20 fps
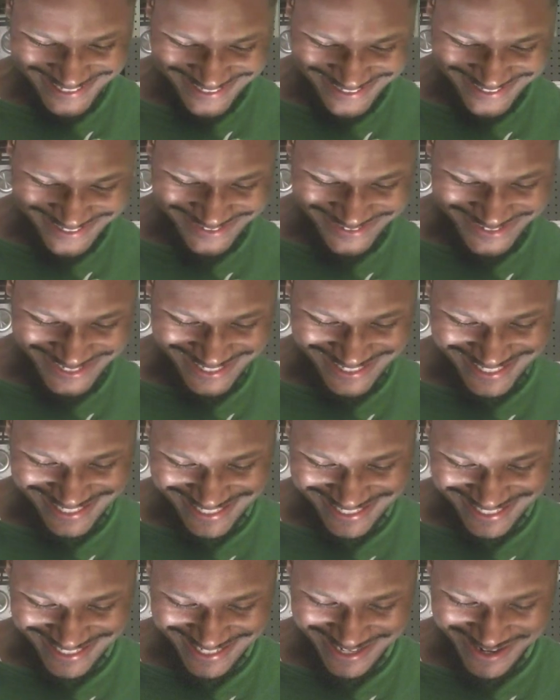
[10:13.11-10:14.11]
So we'll have to
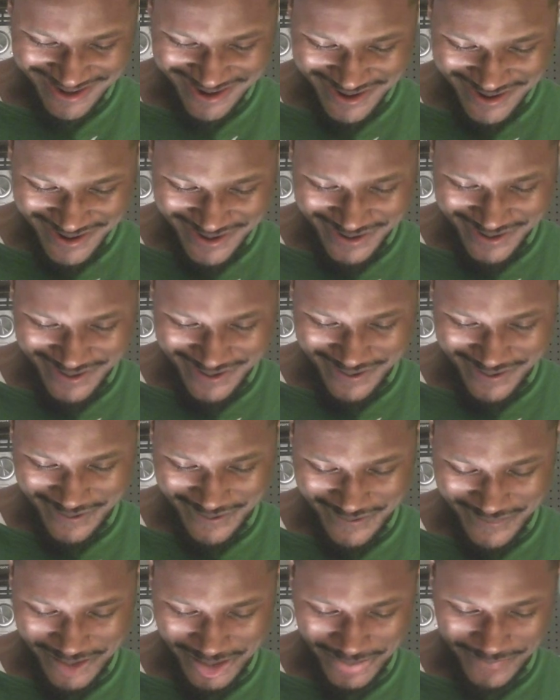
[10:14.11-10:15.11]
see.
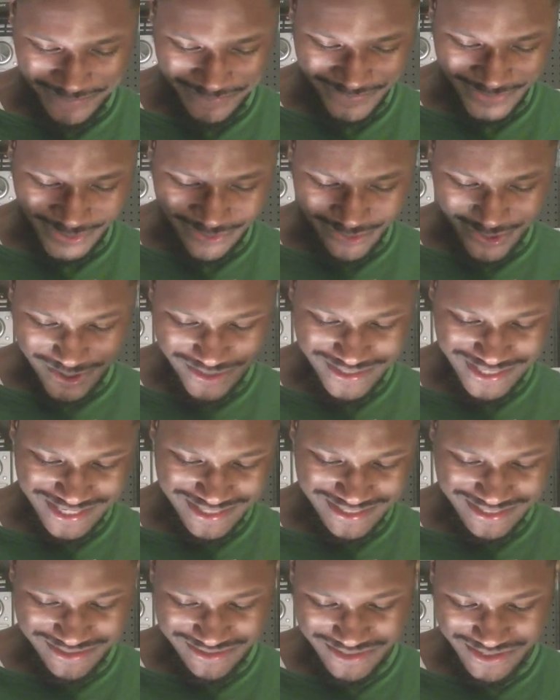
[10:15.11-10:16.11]
Raw
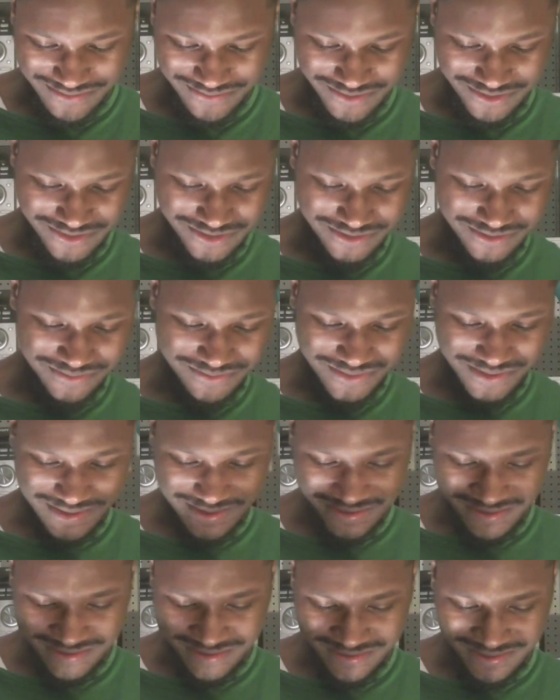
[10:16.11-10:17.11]
Tag Team Championship.
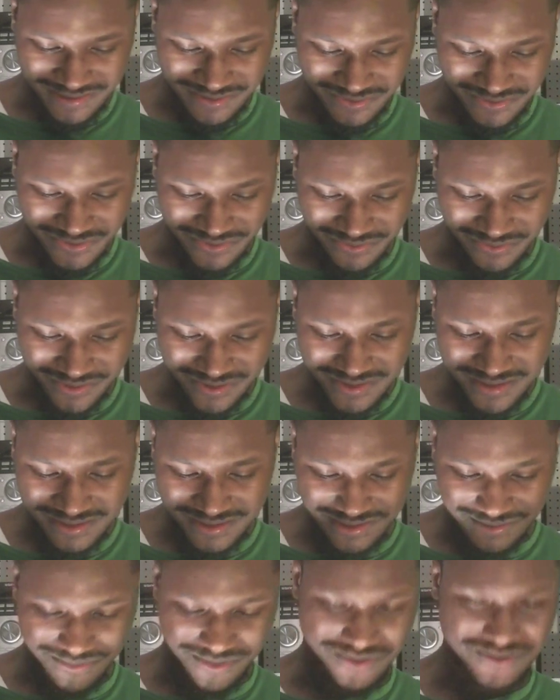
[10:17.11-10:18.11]
It was originally
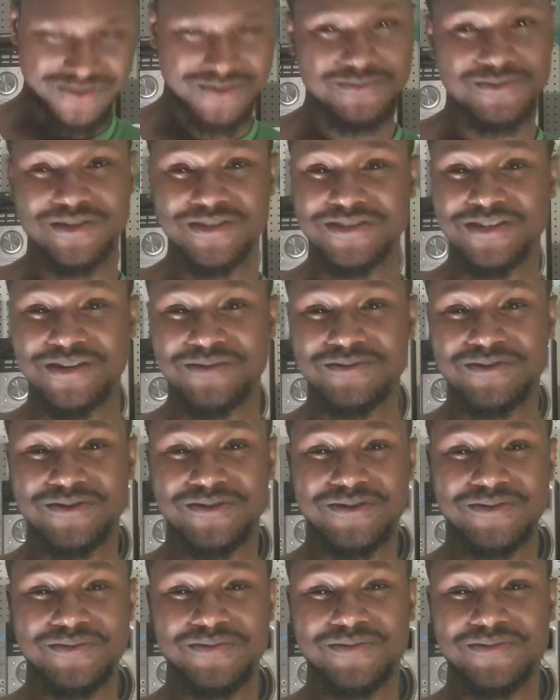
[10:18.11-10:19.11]
supposed to be a
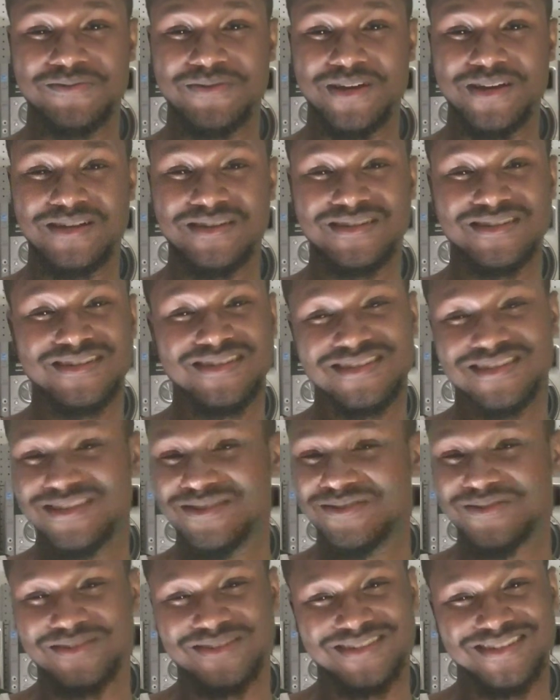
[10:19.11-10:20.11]
championship match. This
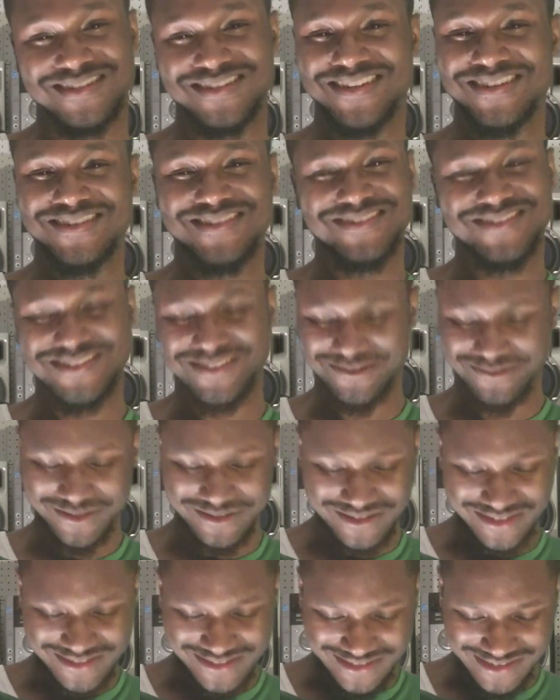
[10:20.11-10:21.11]
was just
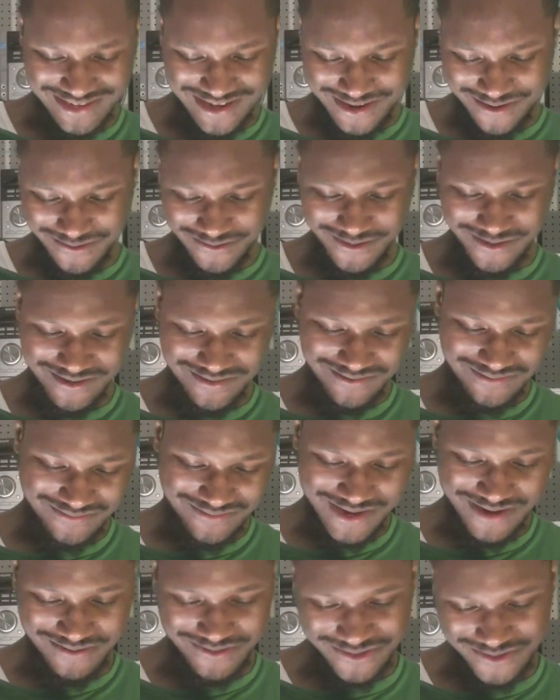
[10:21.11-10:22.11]
really silly. I don't really
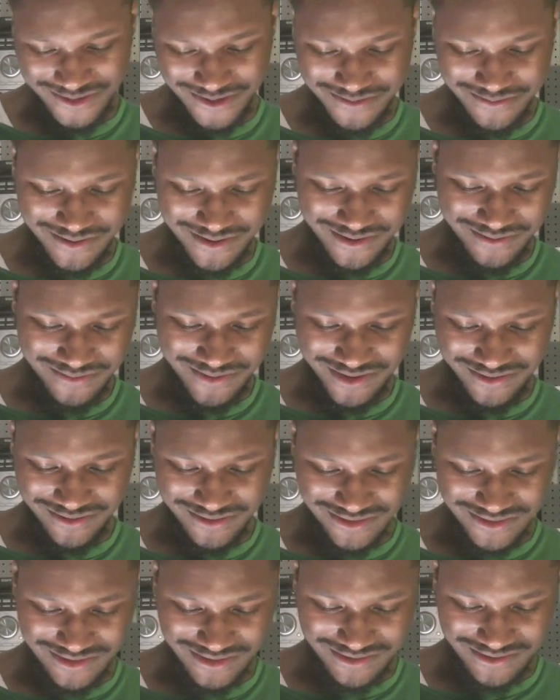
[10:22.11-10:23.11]
have to talk about it, but I'll
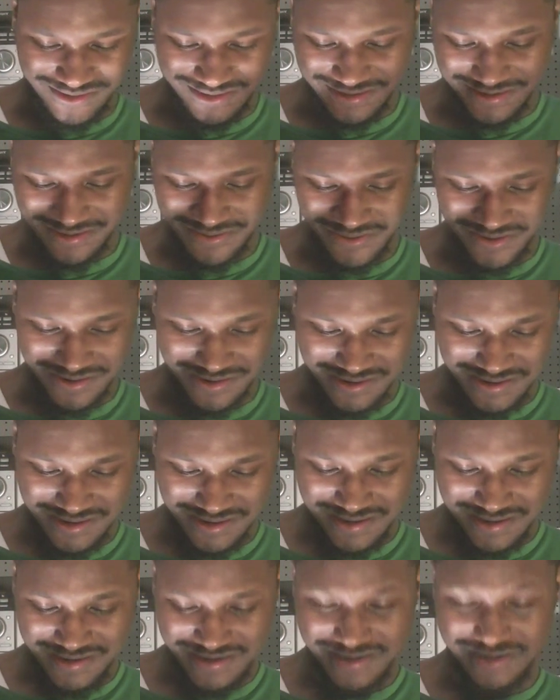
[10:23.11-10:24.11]
just share it anyway.
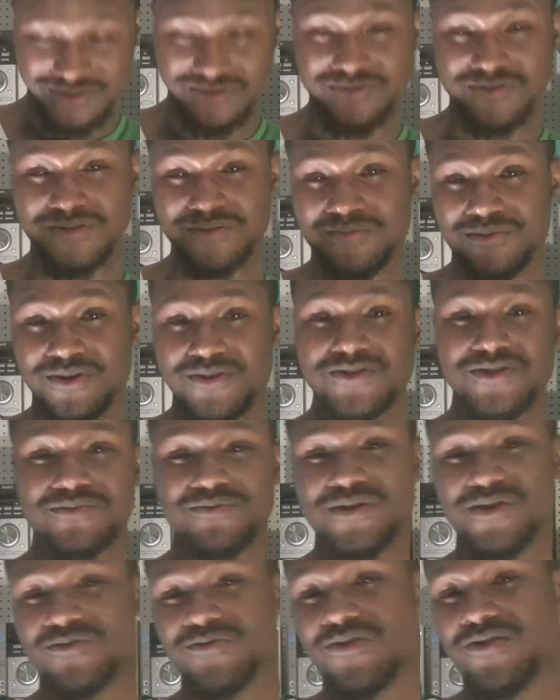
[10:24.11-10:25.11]
This was supposed to
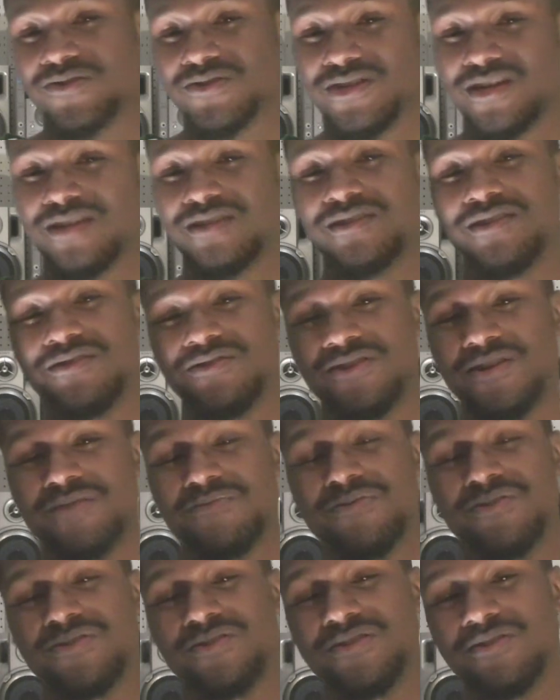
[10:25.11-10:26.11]
be a Raw Tag Team
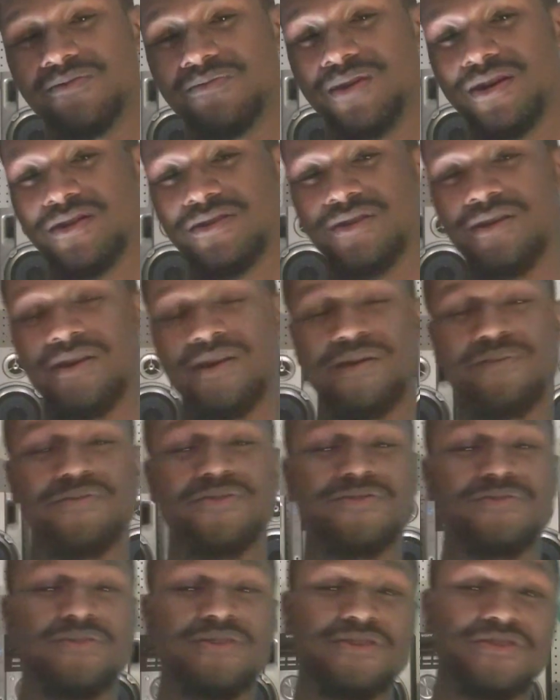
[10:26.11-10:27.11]
Championship match
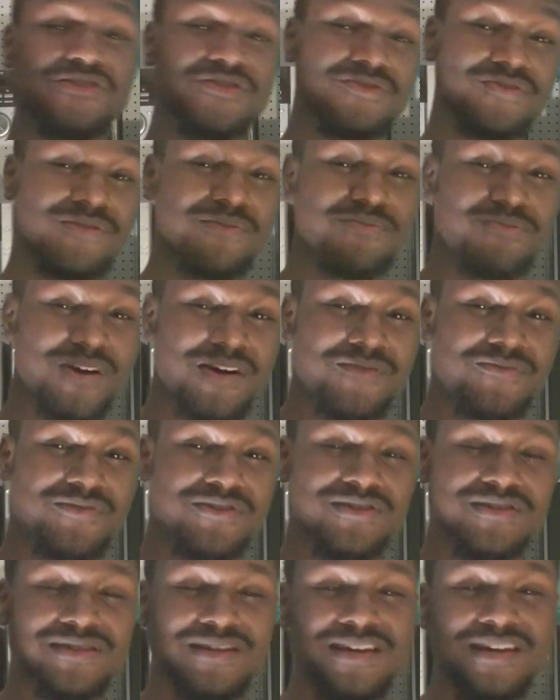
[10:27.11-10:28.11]
between the Street
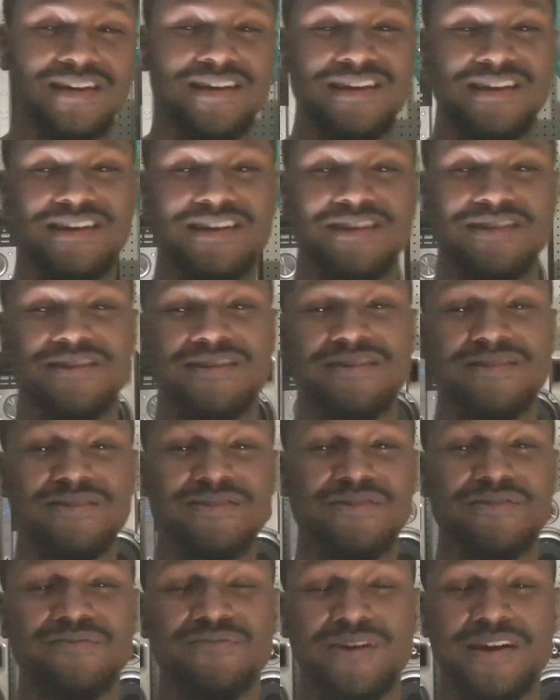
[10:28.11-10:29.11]
Profits and
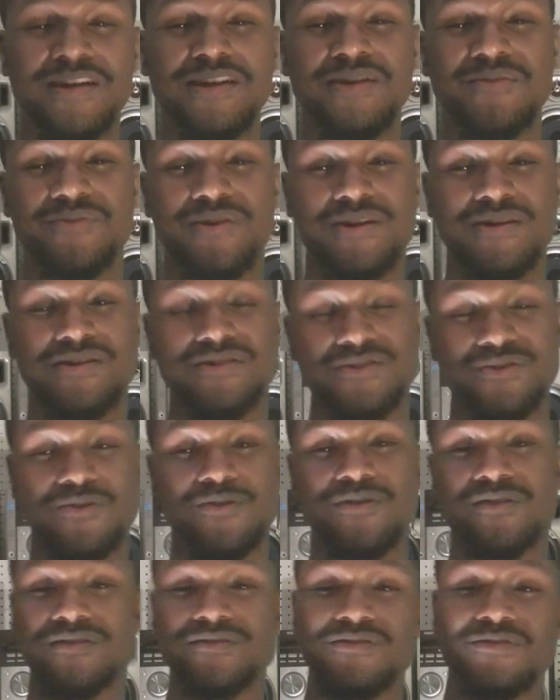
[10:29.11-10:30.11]
the Viking Raiders,
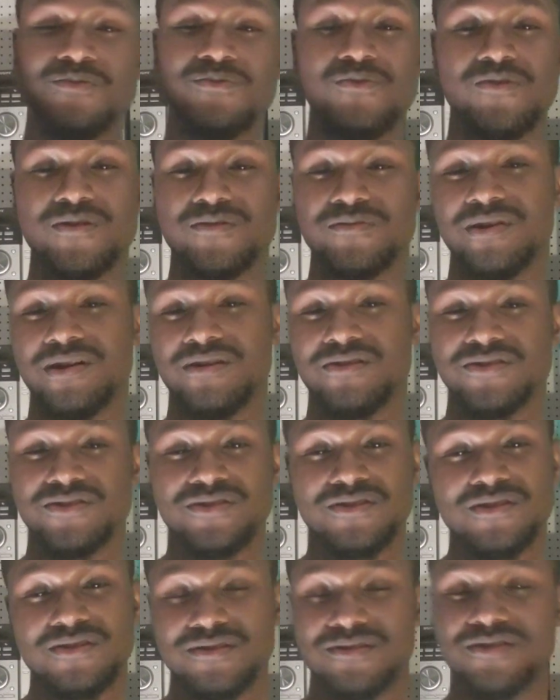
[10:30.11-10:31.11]
or the War
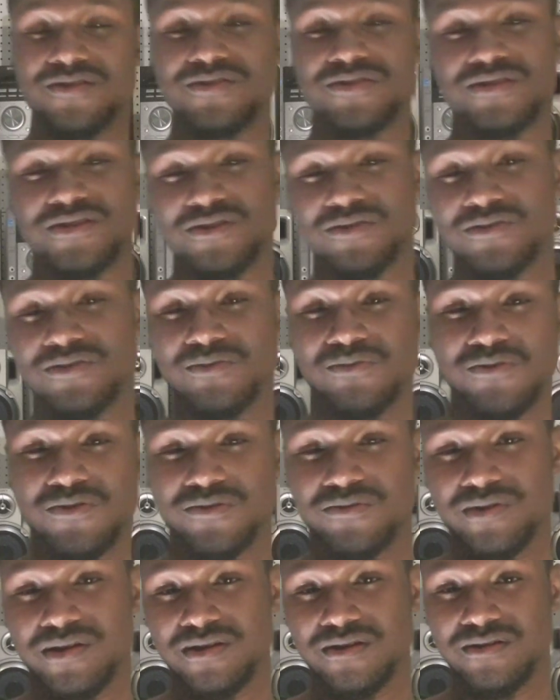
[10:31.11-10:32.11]
Raiders. They're still the War
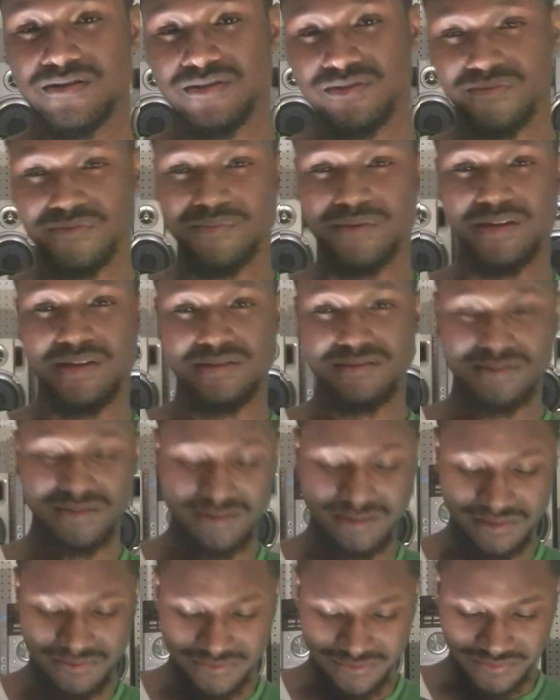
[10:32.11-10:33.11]
Raiders from
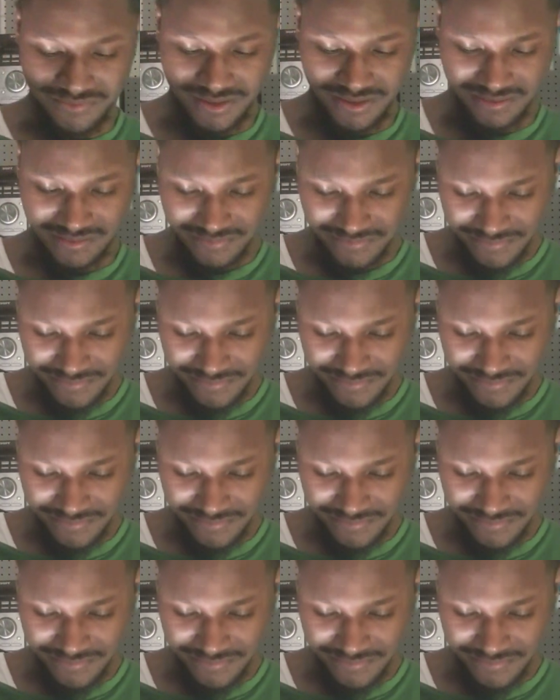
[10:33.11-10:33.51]
NXT for me.